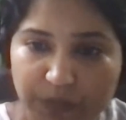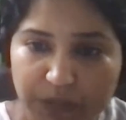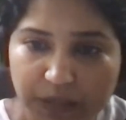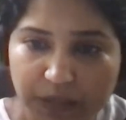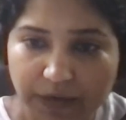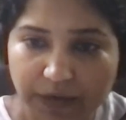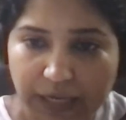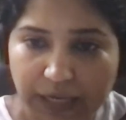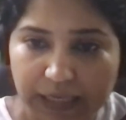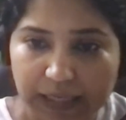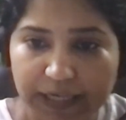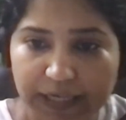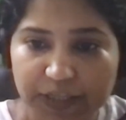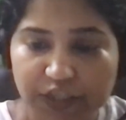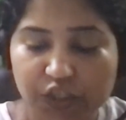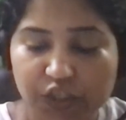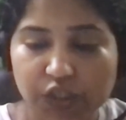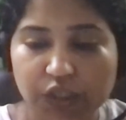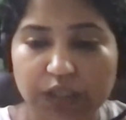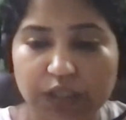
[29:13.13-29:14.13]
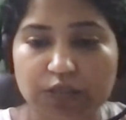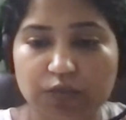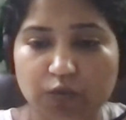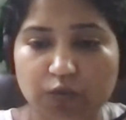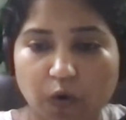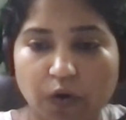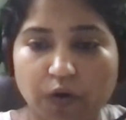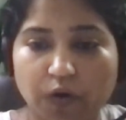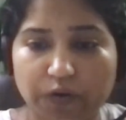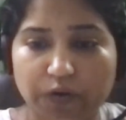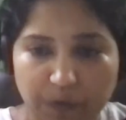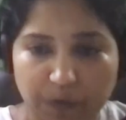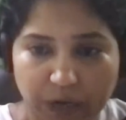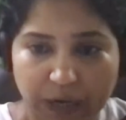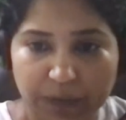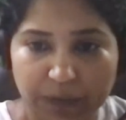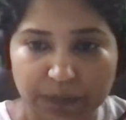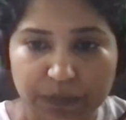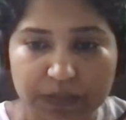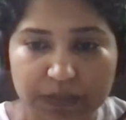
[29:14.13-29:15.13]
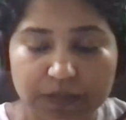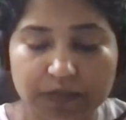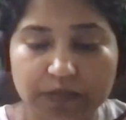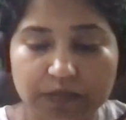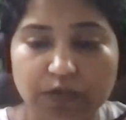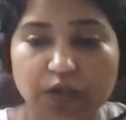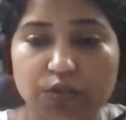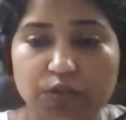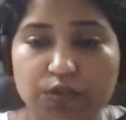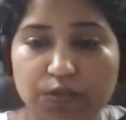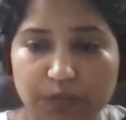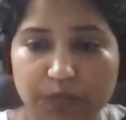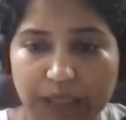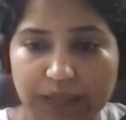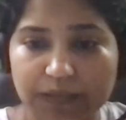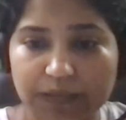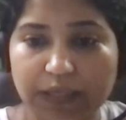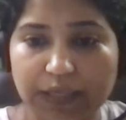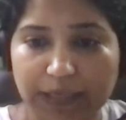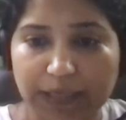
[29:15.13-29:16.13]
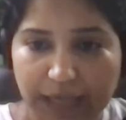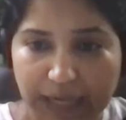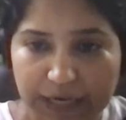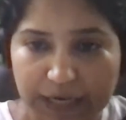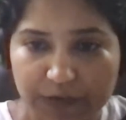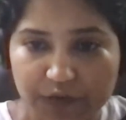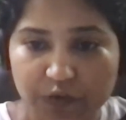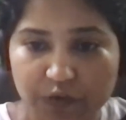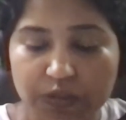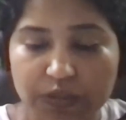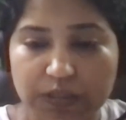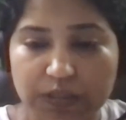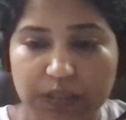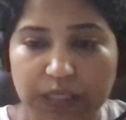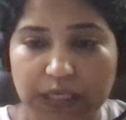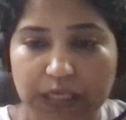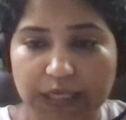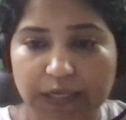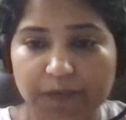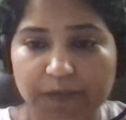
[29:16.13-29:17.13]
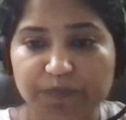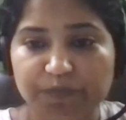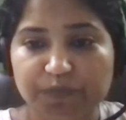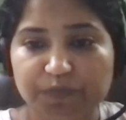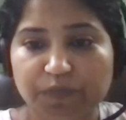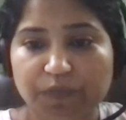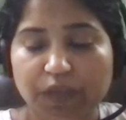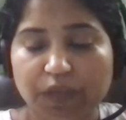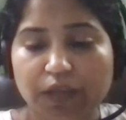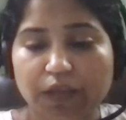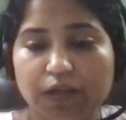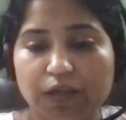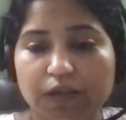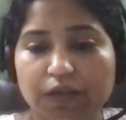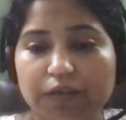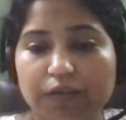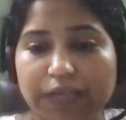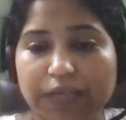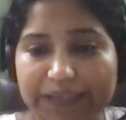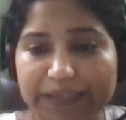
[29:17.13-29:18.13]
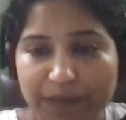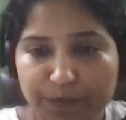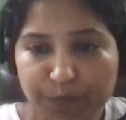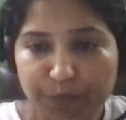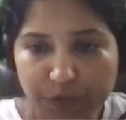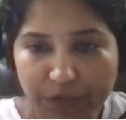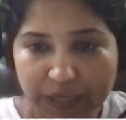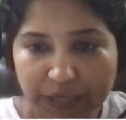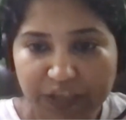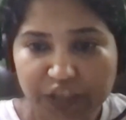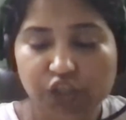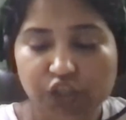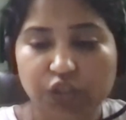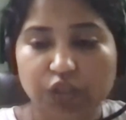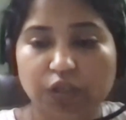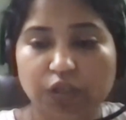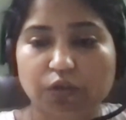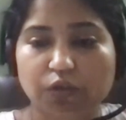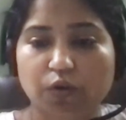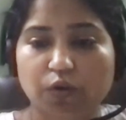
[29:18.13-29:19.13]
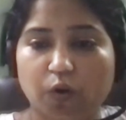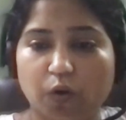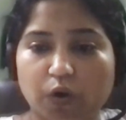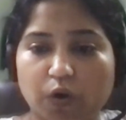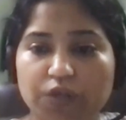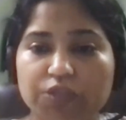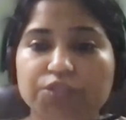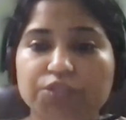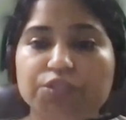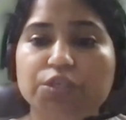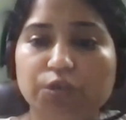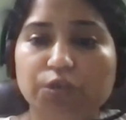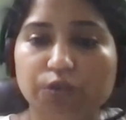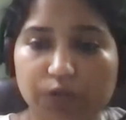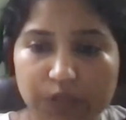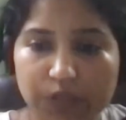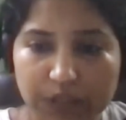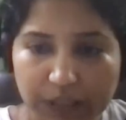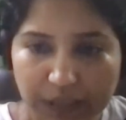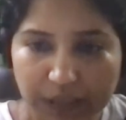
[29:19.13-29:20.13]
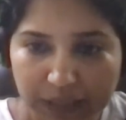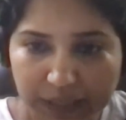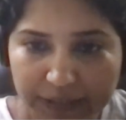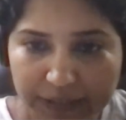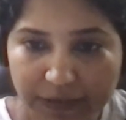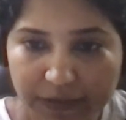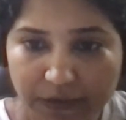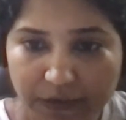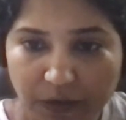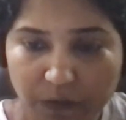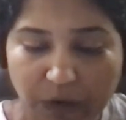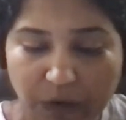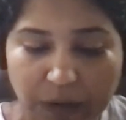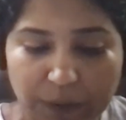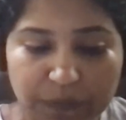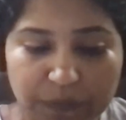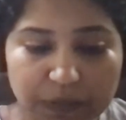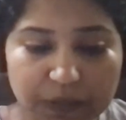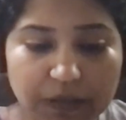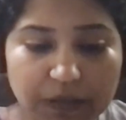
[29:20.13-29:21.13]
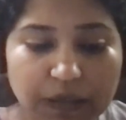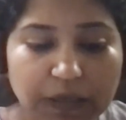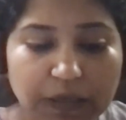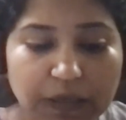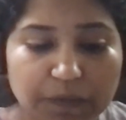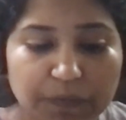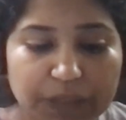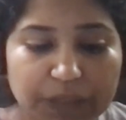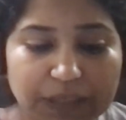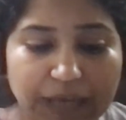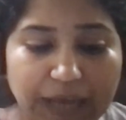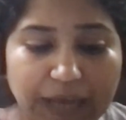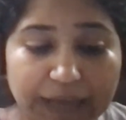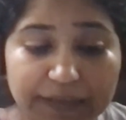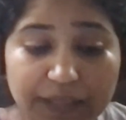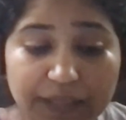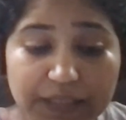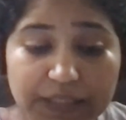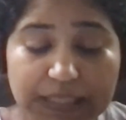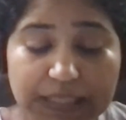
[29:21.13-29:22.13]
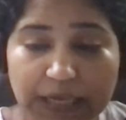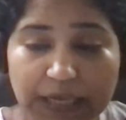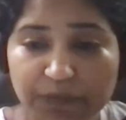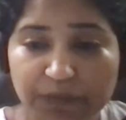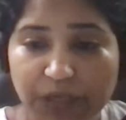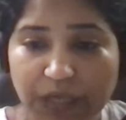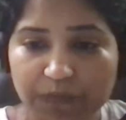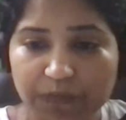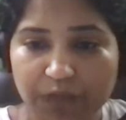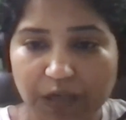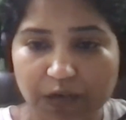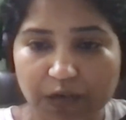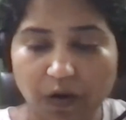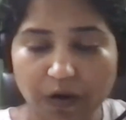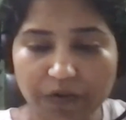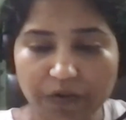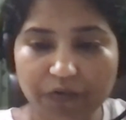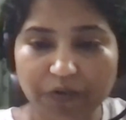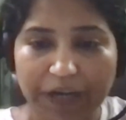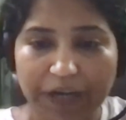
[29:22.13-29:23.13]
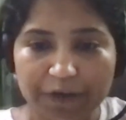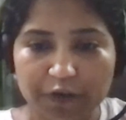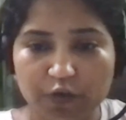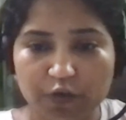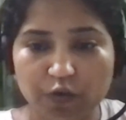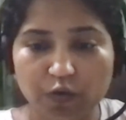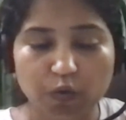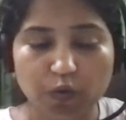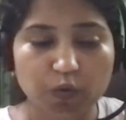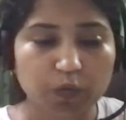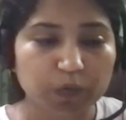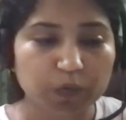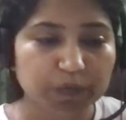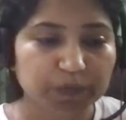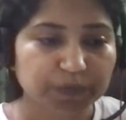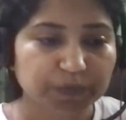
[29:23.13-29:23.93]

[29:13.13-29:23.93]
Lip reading: with the regulations or requirements so that they can address the data protection or security related requirement. But at the same time, they are not trying to